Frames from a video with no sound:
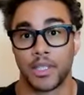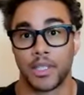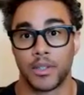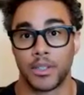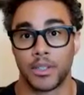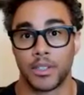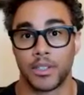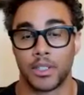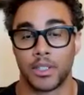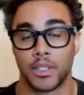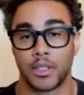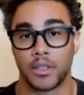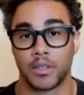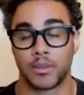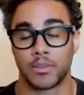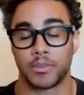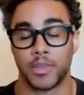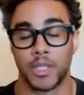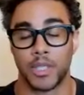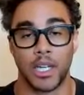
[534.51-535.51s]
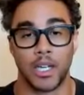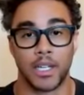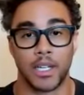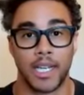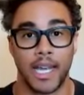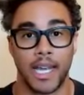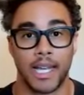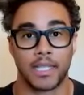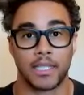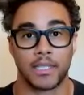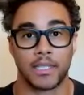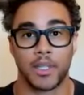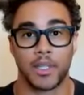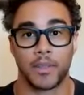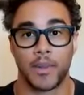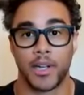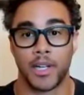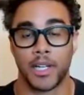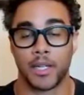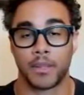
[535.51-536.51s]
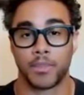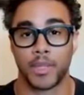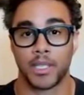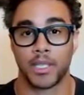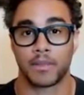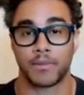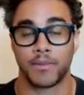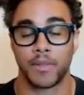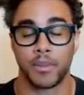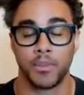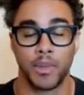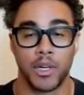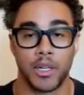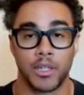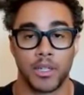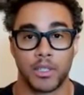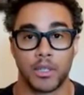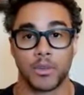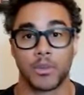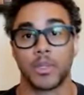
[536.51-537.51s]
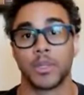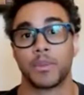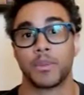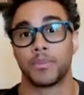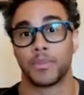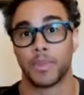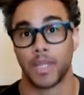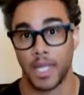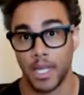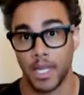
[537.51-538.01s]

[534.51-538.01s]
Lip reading: you're still young and active. Come out here and play some football. So we